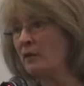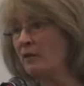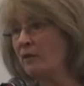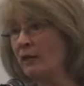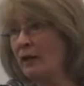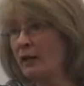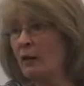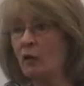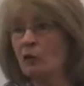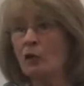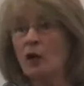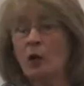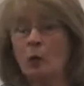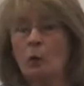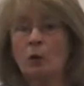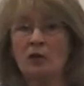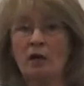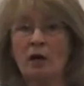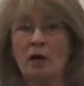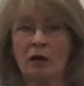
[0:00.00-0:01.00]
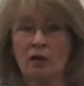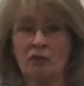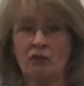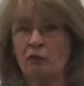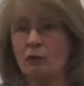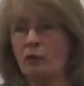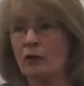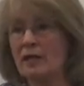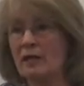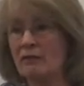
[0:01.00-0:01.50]
of Health would ask
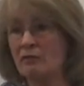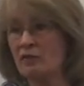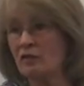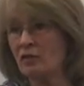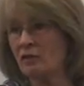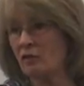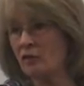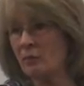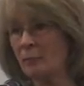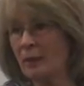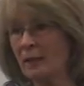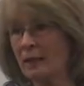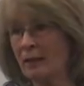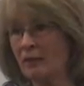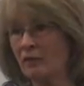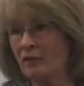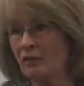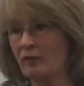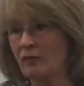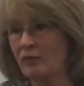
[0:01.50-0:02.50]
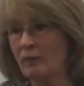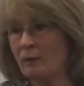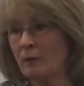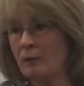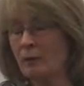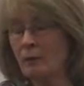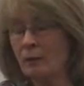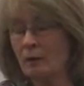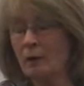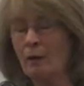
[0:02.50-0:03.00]
for an evidence base.
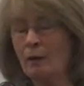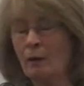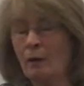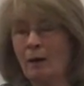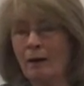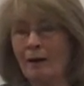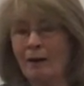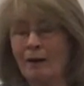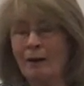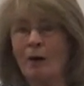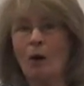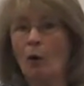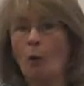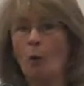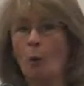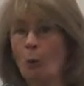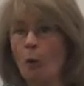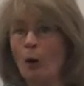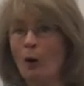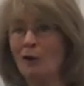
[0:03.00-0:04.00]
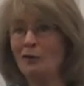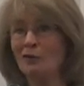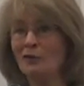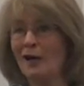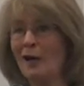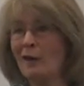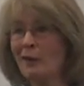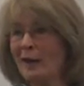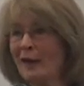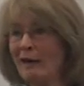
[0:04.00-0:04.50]
What
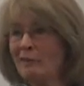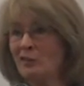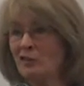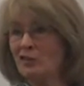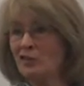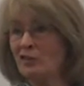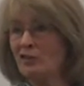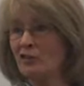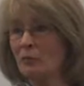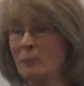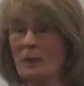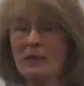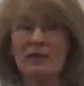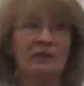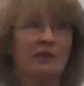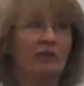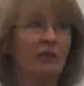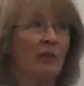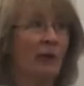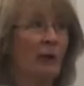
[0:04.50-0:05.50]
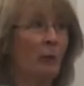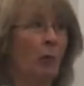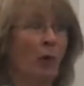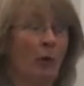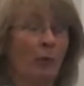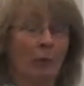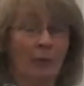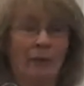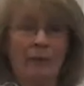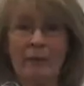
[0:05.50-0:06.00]
other evidence base do they
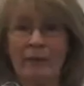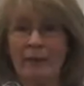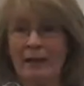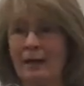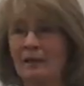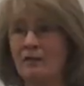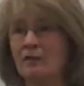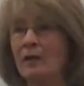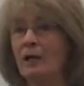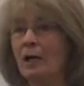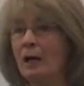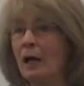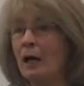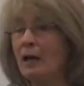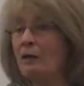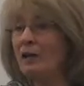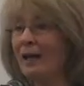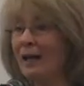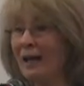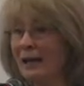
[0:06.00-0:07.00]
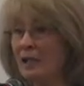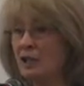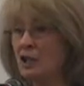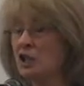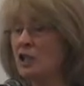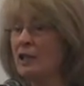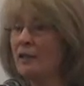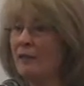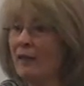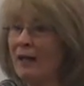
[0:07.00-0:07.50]
want than that? And
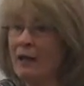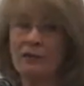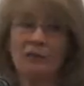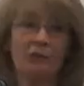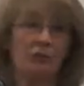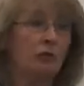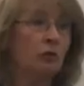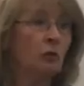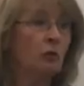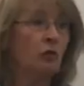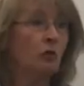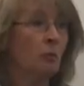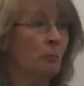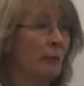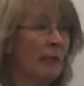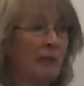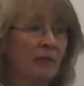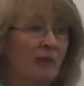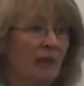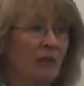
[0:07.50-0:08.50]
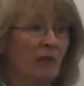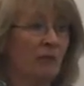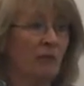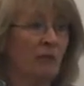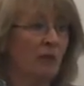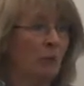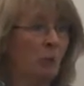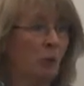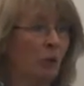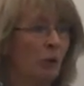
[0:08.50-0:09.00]
actually, made that
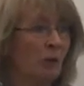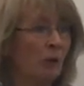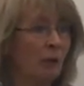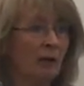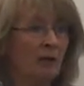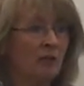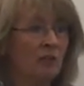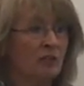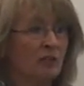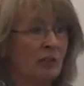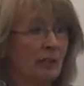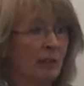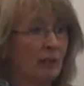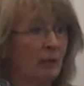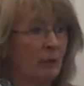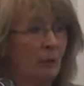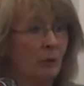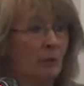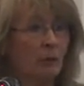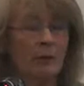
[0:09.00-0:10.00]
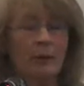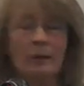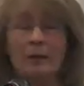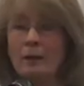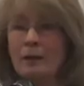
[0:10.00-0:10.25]
film, what, last year? Or